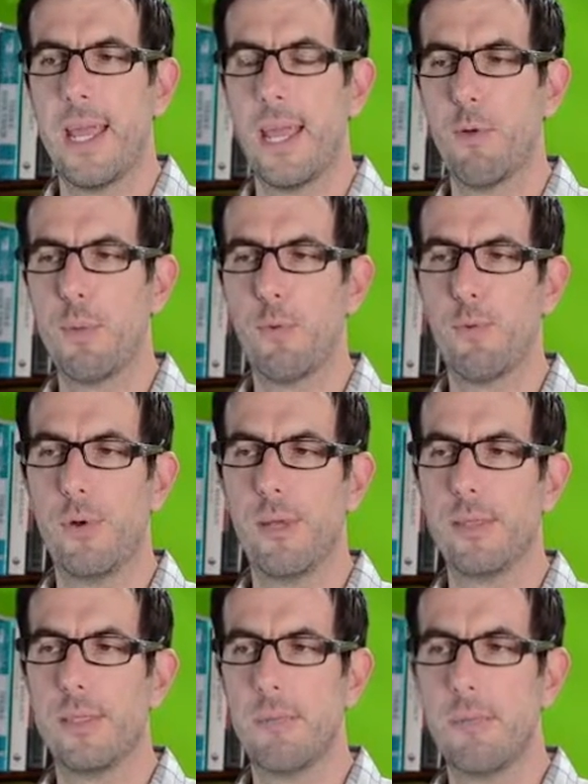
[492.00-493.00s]
and it would be
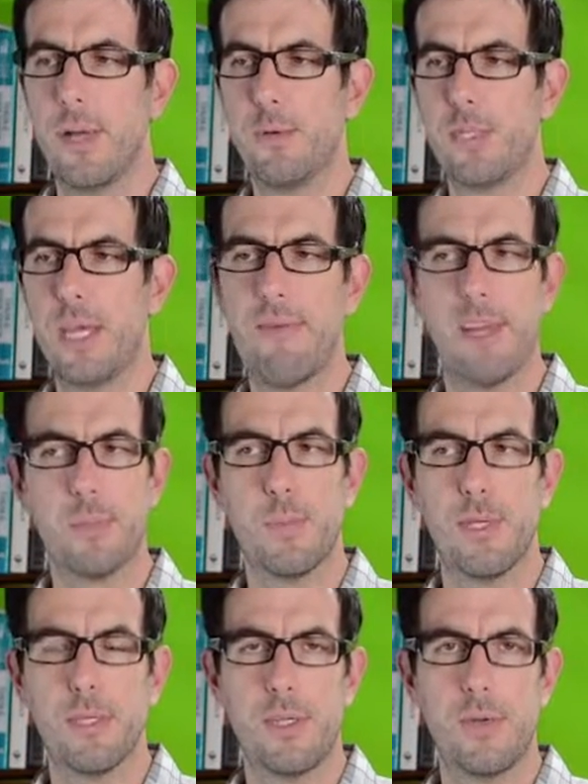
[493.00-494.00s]
really simple. I would just have an x
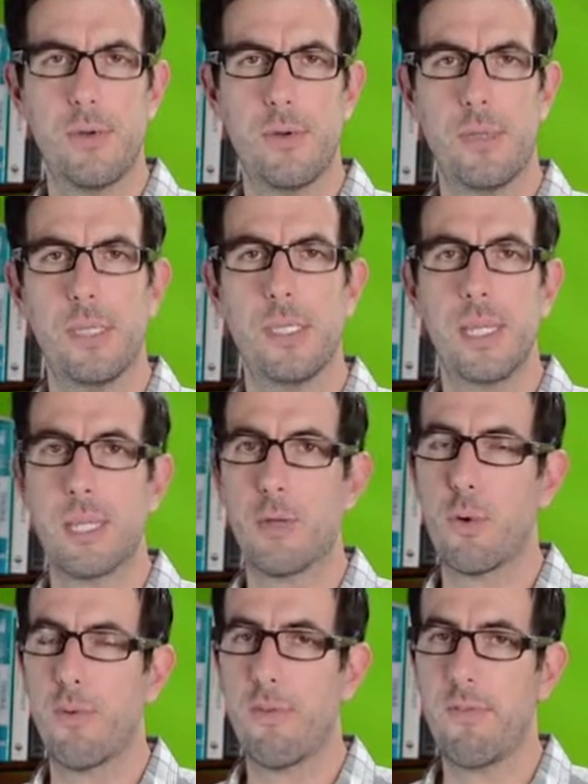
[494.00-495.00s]
plus 2 to take the
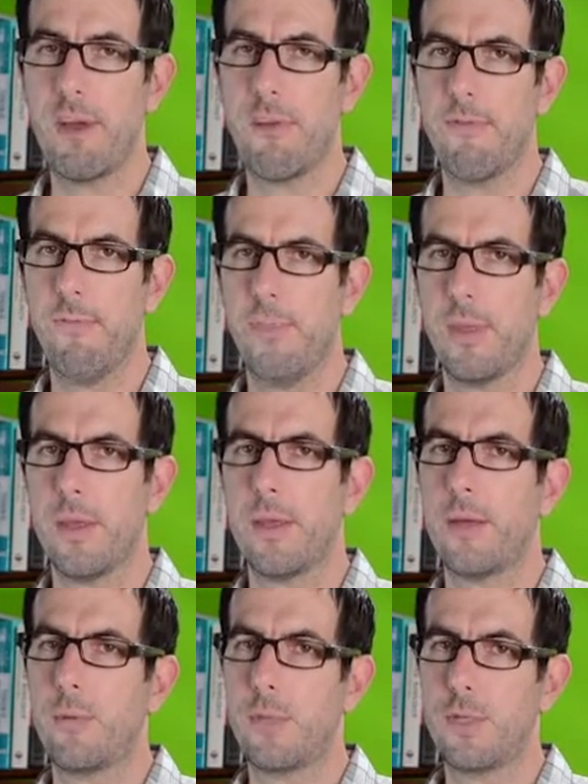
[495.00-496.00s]
derivative of,
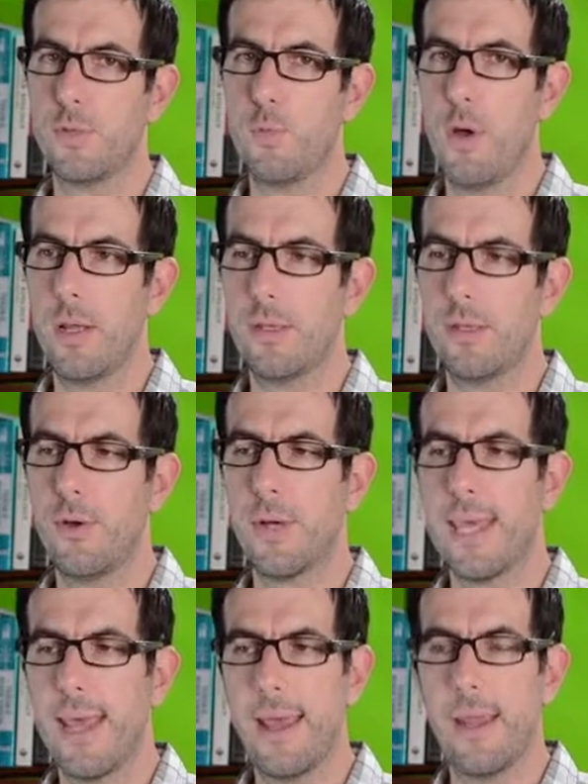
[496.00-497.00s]
which is 1. So
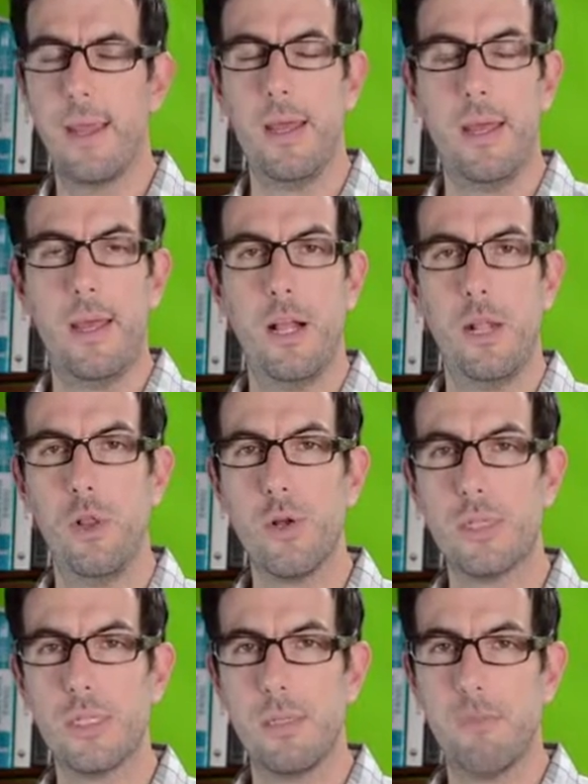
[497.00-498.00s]
again, we'll
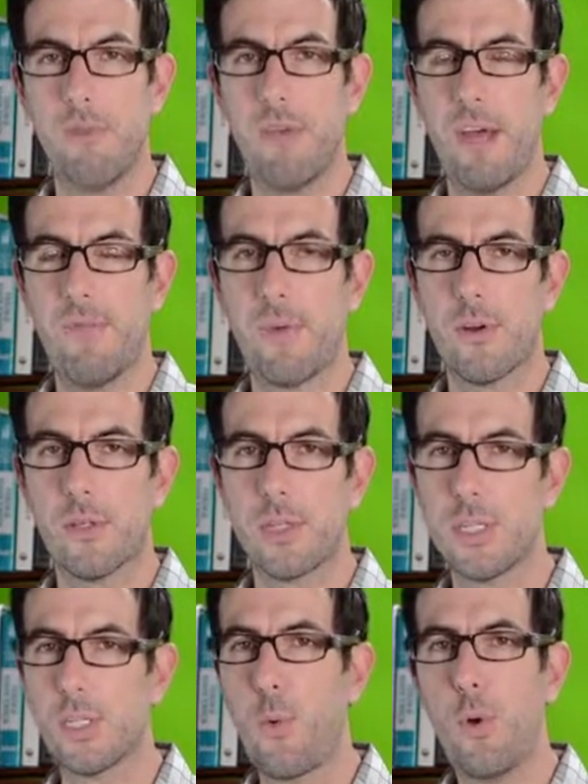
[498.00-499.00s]
look to simplify first
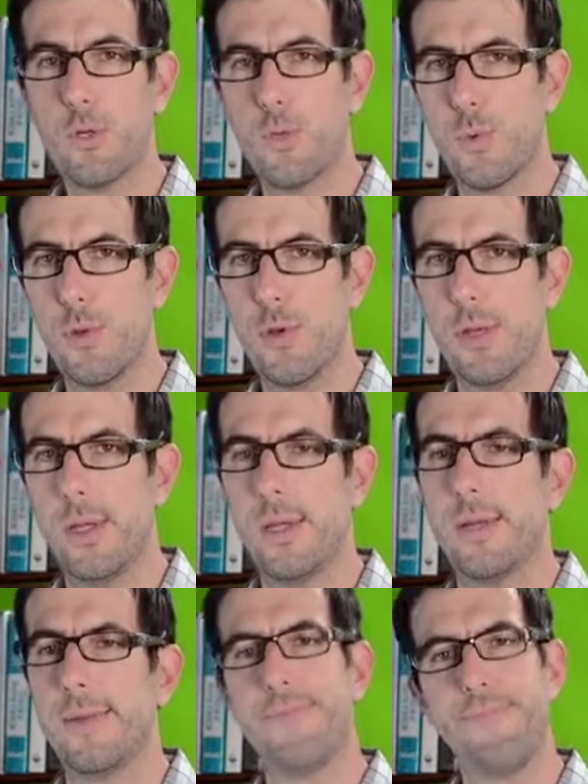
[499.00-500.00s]
because the quotient rule,
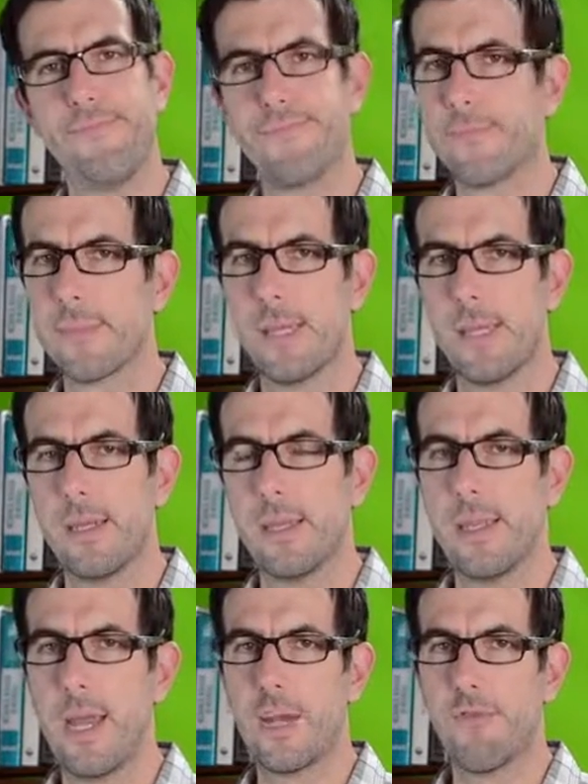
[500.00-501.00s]

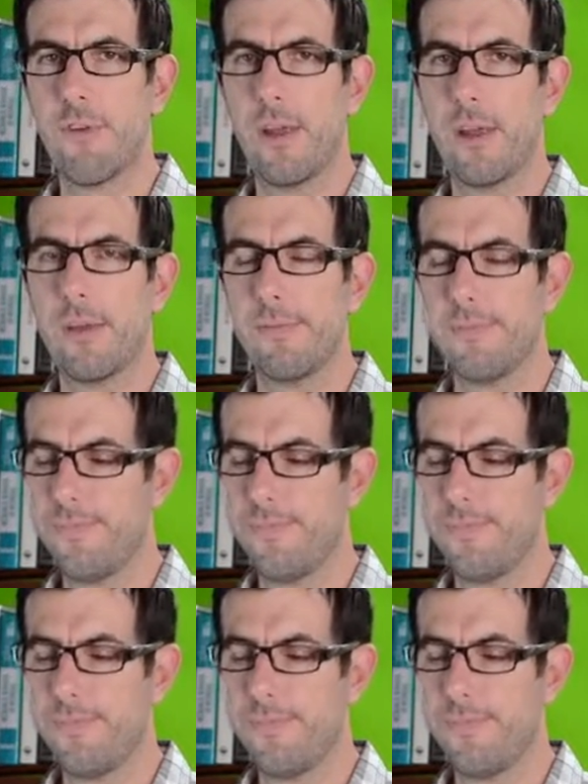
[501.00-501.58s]
not your friend.